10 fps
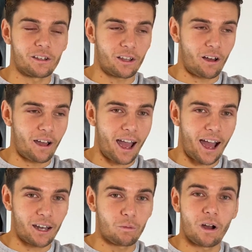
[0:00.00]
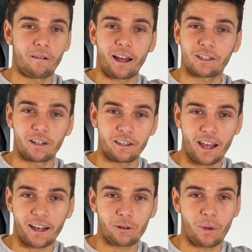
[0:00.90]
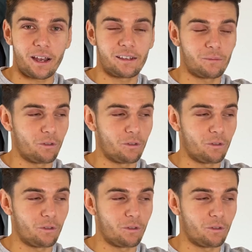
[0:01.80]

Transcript: that I had were actually text-based and